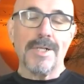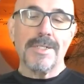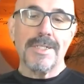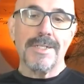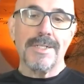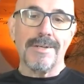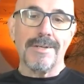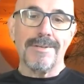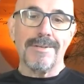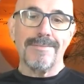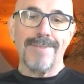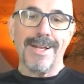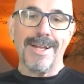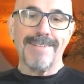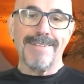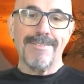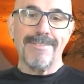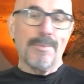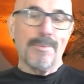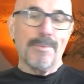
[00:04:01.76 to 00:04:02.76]
dealer, right?
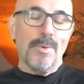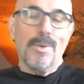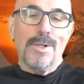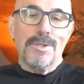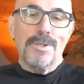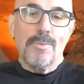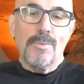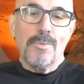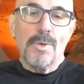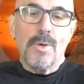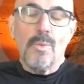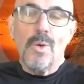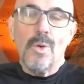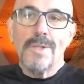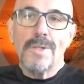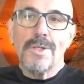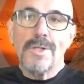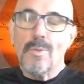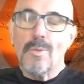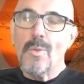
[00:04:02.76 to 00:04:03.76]
We're
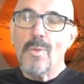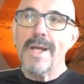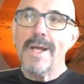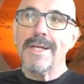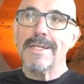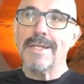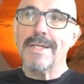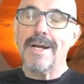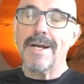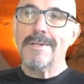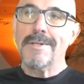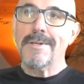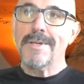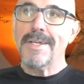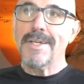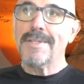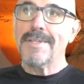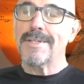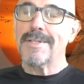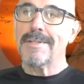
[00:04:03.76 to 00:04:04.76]
Walter White
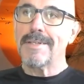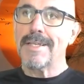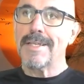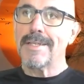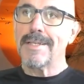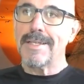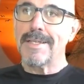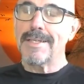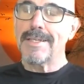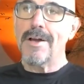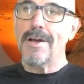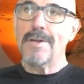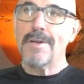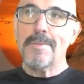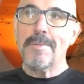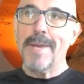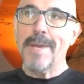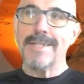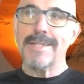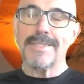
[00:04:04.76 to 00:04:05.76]
underneath a
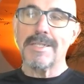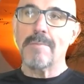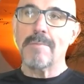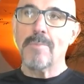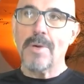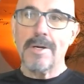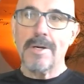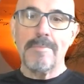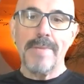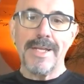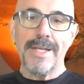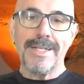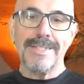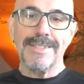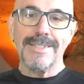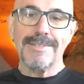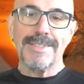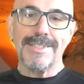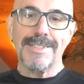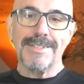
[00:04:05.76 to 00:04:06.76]
laundromat somewhere making,
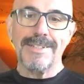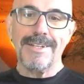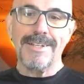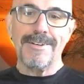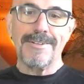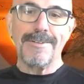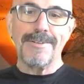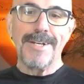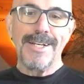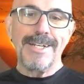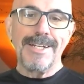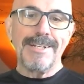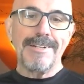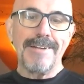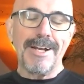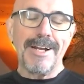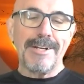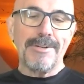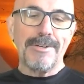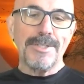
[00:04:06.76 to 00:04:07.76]

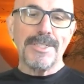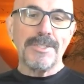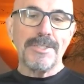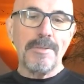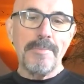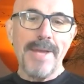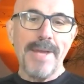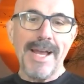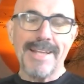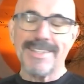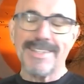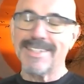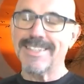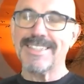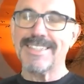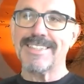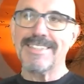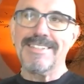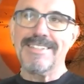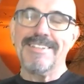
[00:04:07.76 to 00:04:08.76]
crystal meth. And
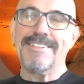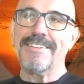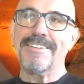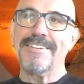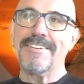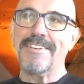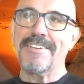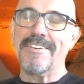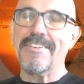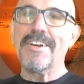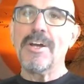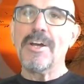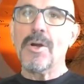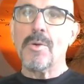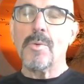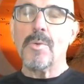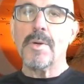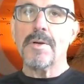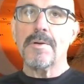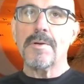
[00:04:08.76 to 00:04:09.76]
it's no.
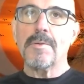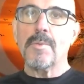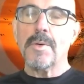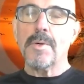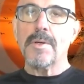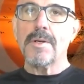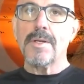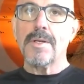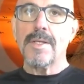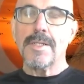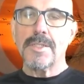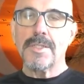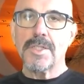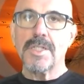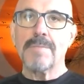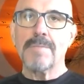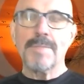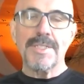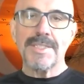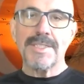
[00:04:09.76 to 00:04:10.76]
We're a
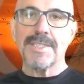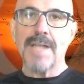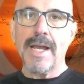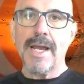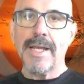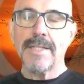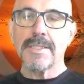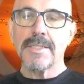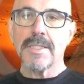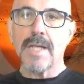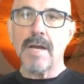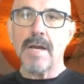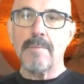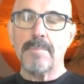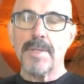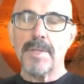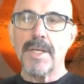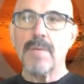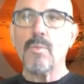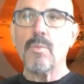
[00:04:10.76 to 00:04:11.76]
legitimate science
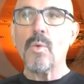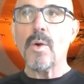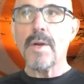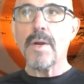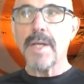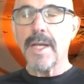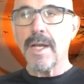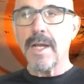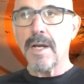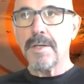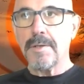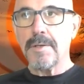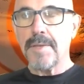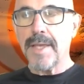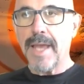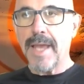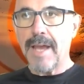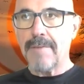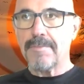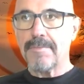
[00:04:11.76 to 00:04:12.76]
company working under
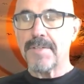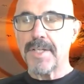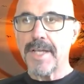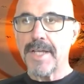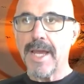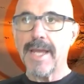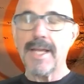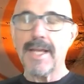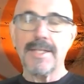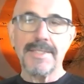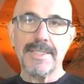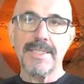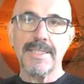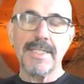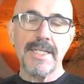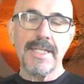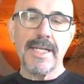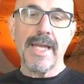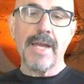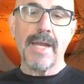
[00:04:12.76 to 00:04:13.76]
the FDA and
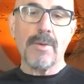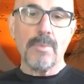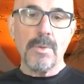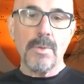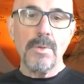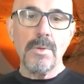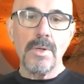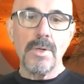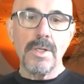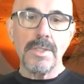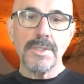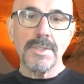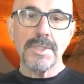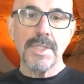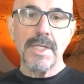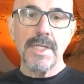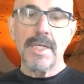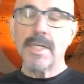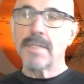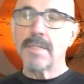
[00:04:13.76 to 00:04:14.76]
DEA rules
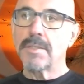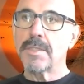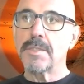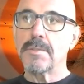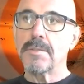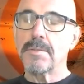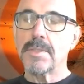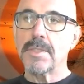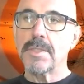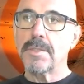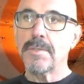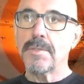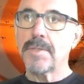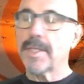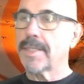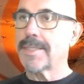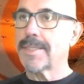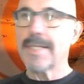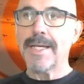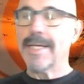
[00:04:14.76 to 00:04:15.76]
to do
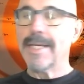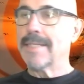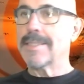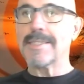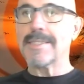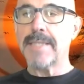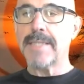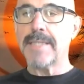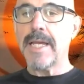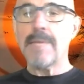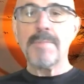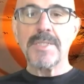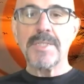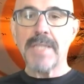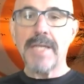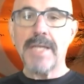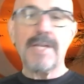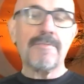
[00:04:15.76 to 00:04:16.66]
things the same as any